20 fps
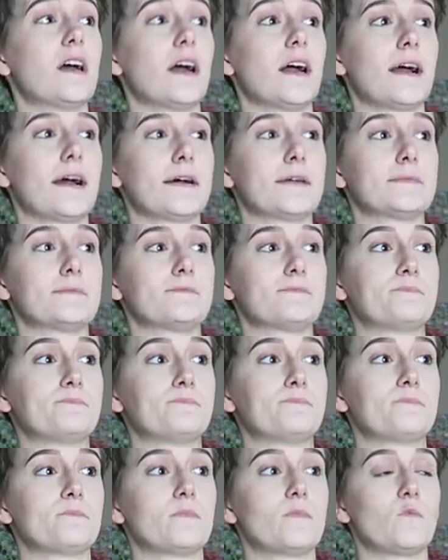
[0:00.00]

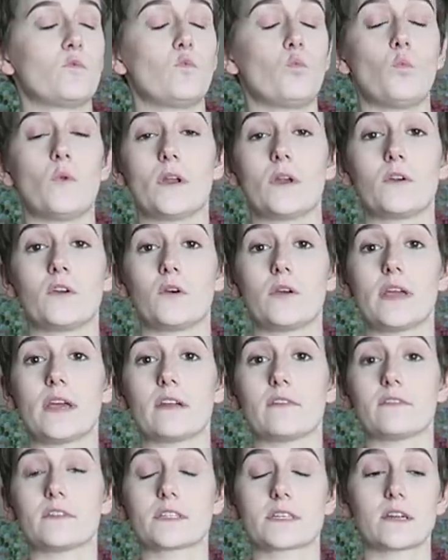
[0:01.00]
We don't know
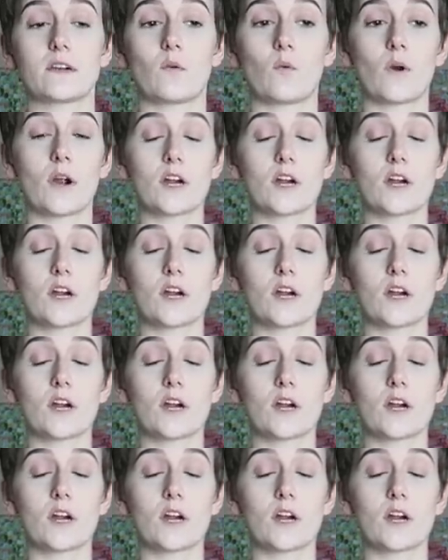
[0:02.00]
yet if it's gonna